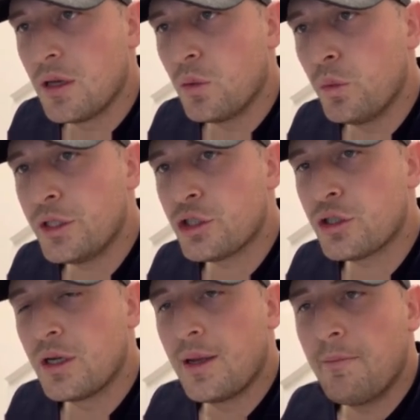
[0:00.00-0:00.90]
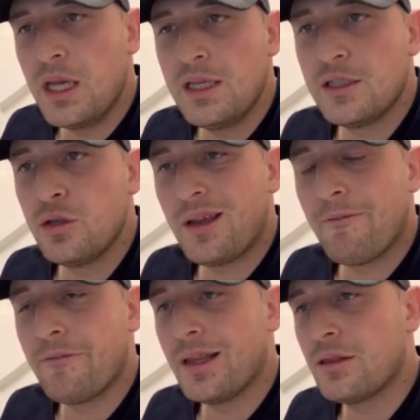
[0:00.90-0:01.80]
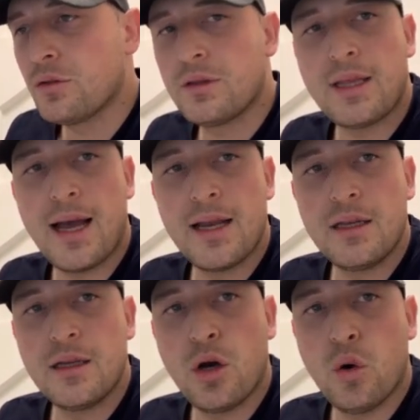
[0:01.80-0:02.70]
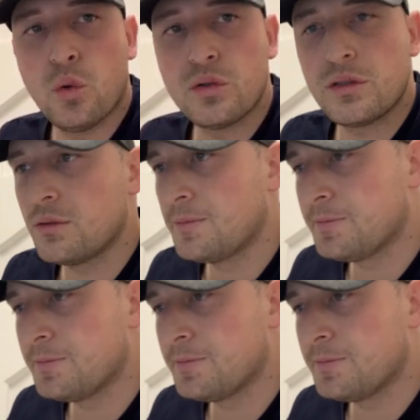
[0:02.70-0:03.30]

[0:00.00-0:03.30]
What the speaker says: which means you can fit to tiny holes.